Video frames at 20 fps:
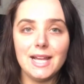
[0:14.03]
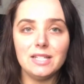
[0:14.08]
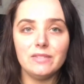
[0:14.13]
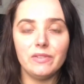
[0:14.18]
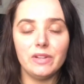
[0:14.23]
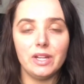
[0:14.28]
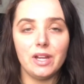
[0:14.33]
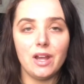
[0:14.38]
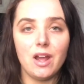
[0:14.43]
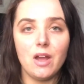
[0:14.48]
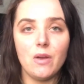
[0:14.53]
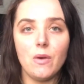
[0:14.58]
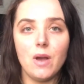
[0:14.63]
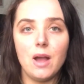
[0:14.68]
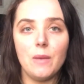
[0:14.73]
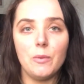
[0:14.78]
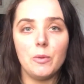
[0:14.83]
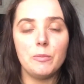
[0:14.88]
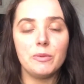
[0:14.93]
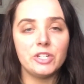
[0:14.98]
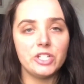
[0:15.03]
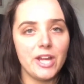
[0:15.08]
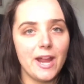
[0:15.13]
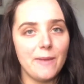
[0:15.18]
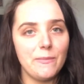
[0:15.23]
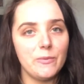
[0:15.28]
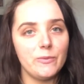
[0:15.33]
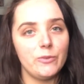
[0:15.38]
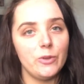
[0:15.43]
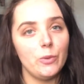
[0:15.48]
video, I will be
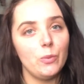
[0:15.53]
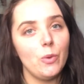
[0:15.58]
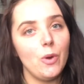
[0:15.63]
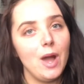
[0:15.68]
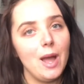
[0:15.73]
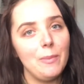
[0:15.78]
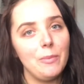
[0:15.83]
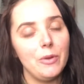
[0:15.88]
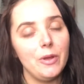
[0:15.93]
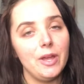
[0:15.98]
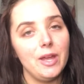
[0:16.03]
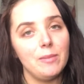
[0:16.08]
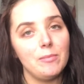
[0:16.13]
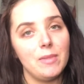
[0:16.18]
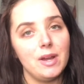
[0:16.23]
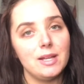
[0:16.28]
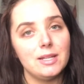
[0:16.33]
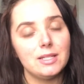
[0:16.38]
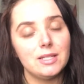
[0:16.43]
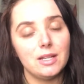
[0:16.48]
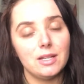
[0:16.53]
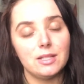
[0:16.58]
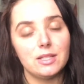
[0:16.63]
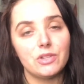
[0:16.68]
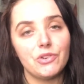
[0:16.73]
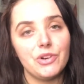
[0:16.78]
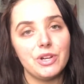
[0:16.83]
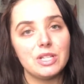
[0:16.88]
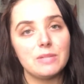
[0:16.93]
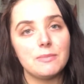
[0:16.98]
sharing with you what I put in my son's
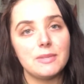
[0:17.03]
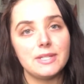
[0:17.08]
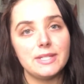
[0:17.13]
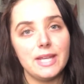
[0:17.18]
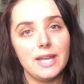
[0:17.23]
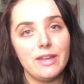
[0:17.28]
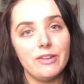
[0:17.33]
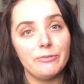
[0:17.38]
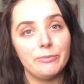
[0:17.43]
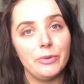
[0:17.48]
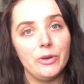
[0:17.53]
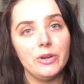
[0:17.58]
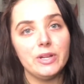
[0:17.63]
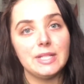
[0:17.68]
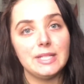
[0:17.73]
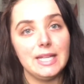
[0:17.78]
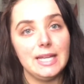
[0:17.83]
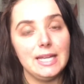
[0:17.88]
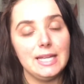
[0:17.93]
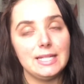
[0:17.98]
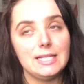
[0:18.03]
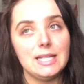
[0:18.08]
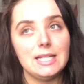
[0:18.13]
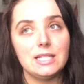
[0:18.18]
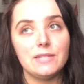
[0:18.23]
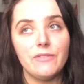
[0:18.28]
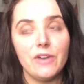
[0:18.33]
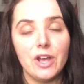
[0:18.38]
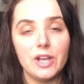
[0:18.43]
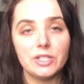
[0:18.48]
Christmas Eve box. It is his
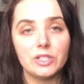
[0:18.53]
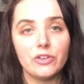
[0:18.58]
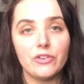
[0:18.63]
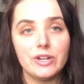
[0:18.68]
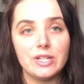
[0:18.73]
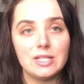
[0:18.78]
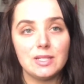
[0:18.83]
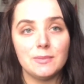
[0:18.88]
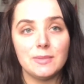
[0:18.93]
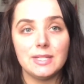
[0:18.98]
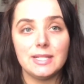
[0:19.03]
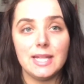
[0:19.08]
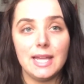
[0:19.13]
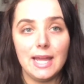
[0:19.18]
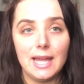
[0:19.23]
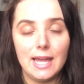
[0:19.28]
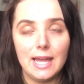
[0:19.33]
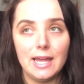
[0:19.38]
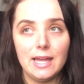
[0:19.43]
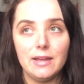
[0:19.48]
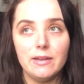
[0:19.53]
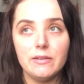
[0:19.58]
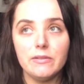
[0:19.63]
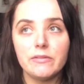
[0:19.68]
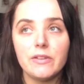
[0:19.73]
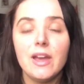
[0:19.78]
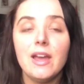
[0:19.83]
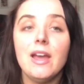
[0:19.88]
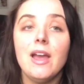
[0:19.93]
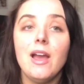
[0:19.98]
first Christmas Eve.
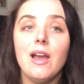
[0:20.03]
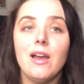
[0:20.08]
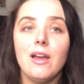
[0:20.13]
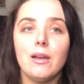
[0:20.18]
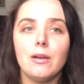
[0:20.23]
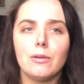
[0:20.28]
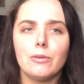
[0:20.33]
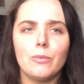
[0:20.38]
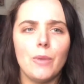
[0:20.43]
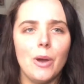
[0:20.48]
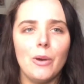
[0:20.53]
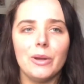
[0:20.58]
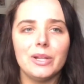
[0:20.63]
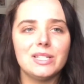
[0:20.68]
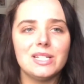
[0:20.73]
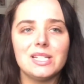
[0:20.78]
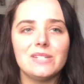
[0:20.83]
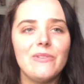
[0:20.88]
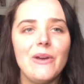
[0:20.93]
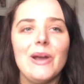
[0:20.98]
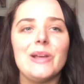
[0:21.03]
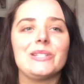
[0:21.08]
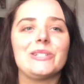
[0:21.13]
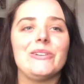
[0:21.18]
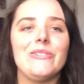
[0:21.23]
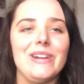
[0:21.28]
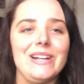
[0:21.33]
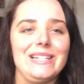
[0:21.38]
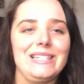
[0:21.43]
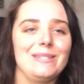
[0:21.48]
Well, it's his first
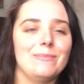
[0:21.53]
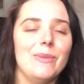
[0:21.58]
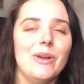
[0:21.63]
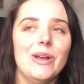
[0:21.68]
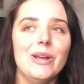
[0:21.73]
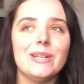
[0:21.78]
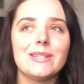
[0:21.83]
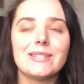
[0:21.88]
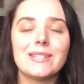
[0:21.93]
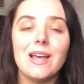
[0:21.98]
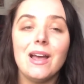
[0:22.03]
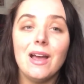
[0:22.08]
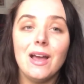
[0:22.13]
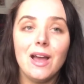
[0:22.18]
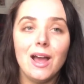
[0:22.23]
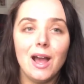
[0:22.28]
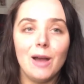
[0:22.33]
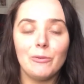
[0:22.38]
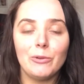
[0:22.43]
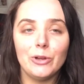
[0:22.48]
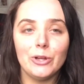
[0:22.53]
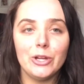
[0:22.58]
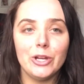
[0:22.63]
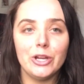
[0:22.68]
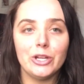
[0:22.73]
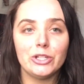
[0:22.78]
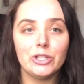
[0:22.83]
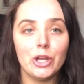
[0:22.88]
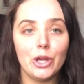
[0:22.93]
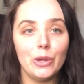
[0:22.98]
Christmas. I'm
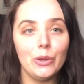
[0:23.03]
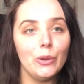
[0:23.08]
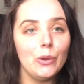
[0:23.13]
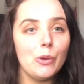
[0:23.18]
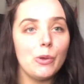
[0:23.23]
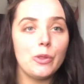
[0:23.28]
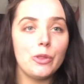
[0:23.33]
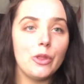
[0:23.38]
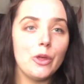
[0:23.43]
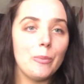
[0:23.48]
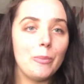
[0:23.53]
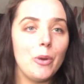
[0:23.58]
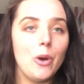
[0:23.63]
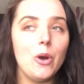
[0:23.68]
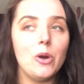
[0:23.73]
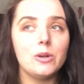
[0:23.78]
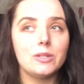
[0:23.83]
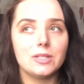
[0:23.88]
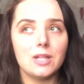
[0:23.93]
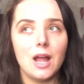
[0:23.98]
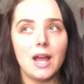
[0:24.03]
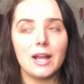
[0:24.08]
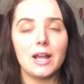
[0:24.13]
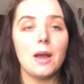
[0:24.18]
gonna show you the box, like